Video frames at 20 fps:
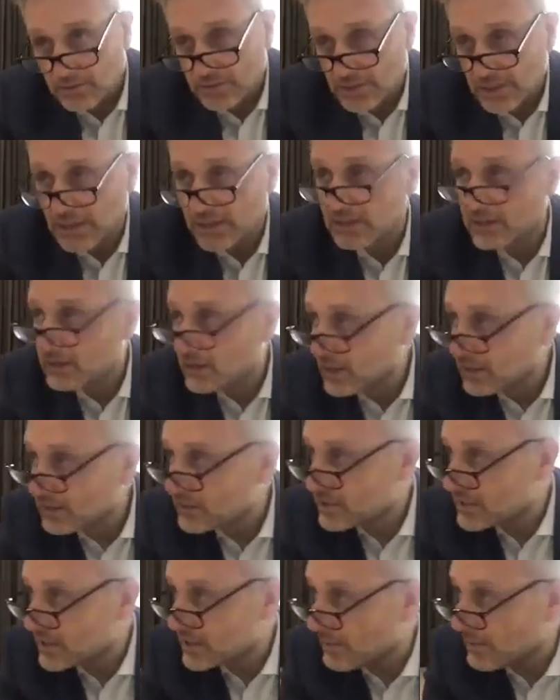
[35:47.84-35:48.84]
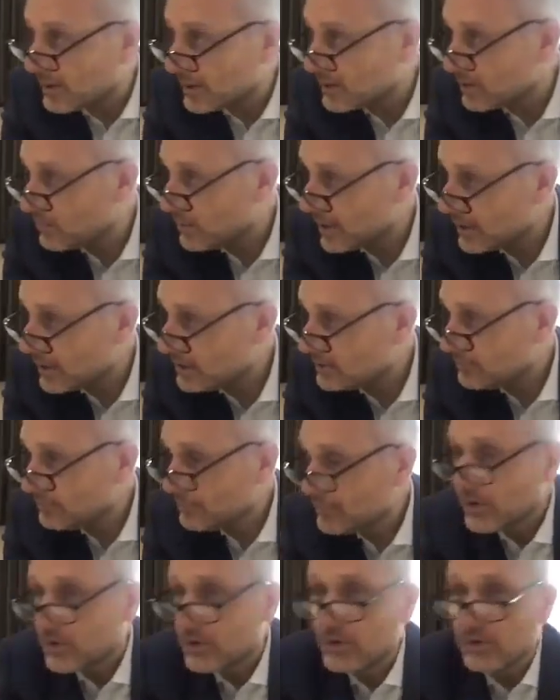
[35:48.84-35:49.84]
take it another step, by the way,
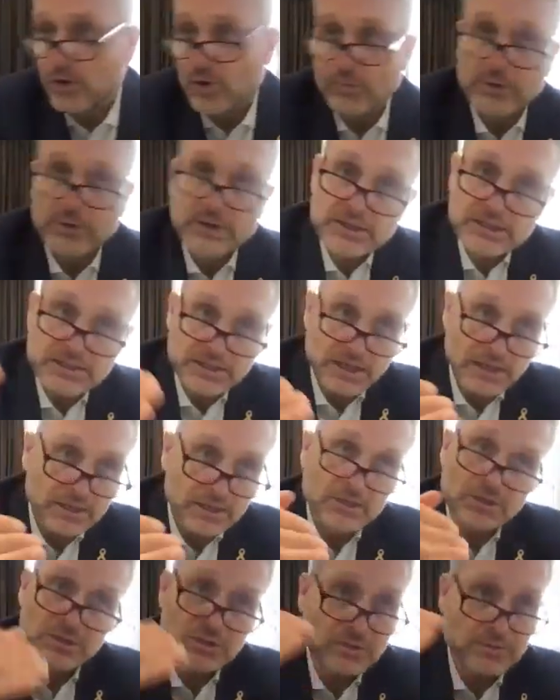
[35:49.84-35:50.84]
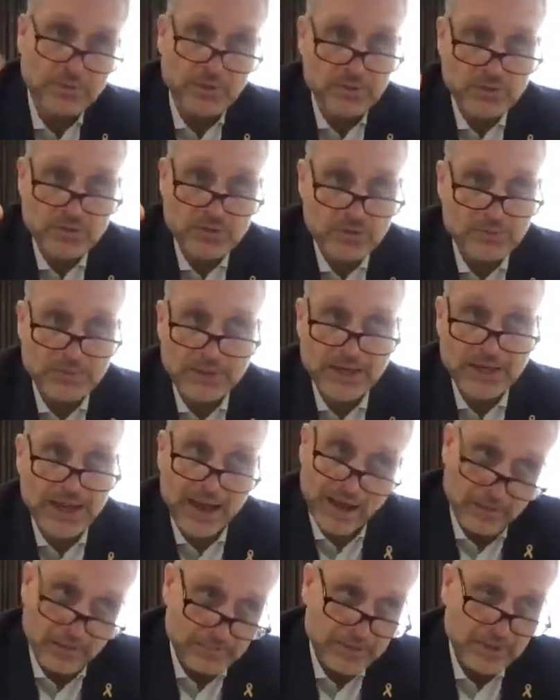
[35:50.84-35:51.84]
nobody said you're supposed to be
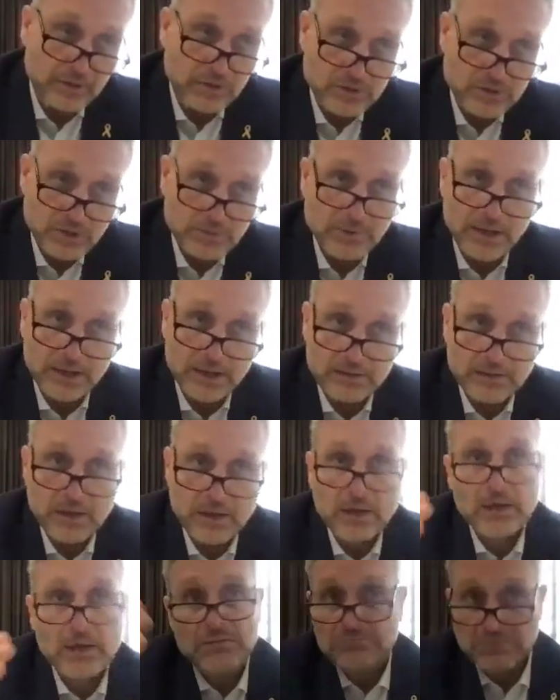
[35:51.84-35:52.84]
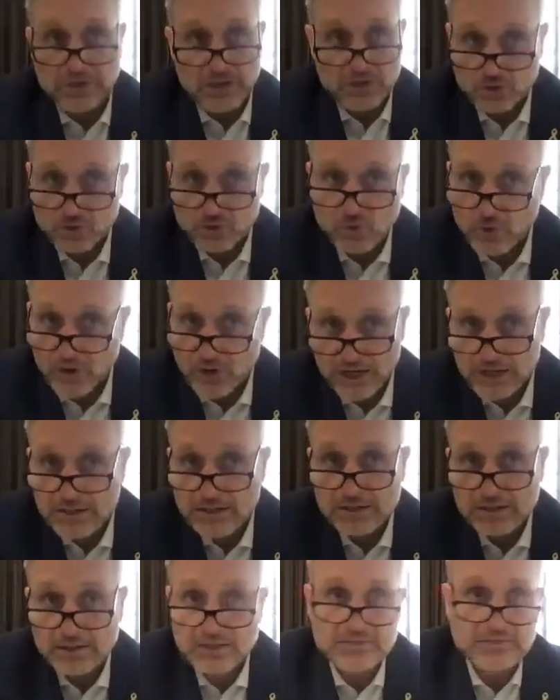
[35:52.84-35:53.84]
happy on Shabbat. It's
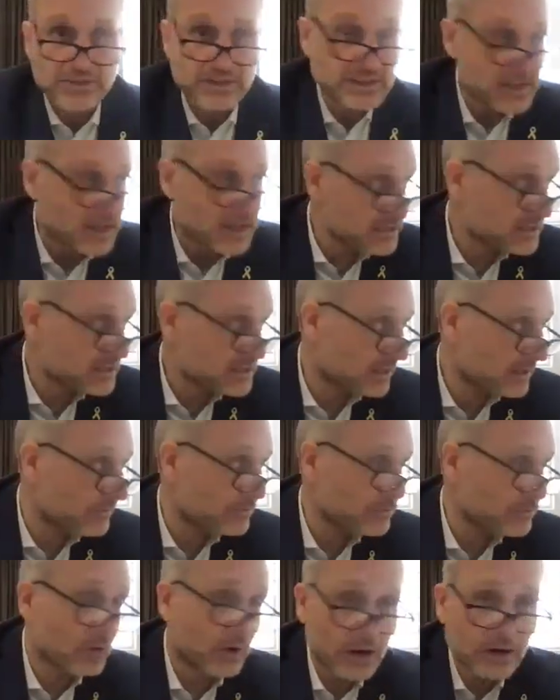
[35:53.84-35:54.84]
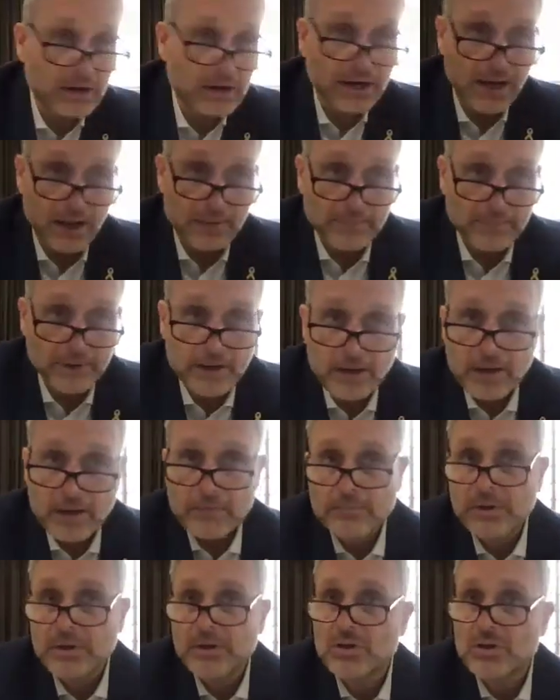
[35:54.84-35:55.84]
great, it's fantastic if you are happy,
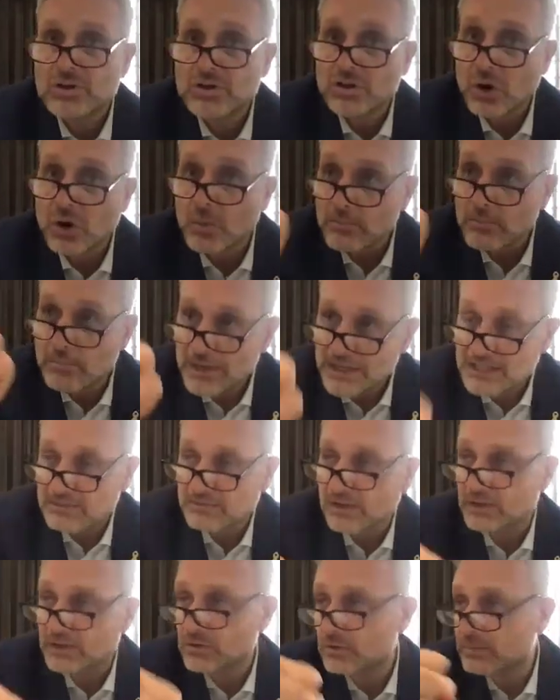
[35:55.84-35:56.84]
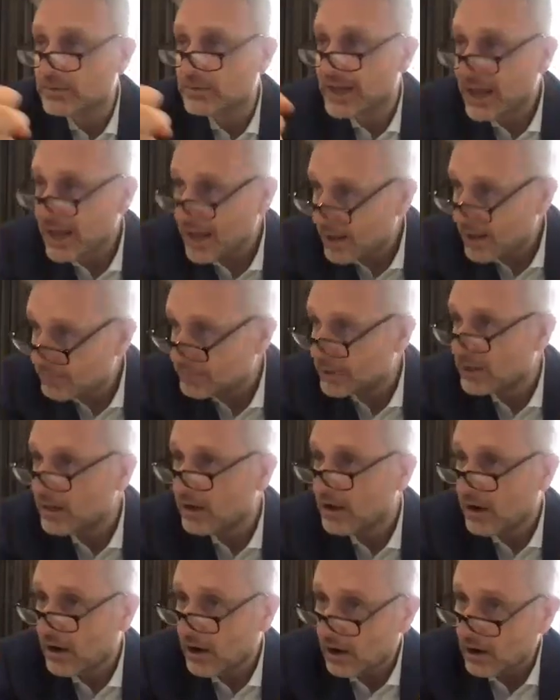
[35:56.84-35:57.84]
but there's no mitzvah to be happy
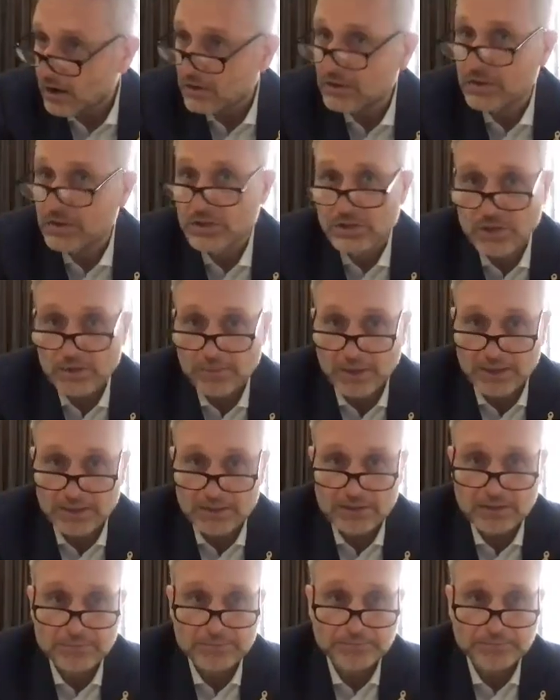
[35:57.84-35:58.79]
on Shabbat.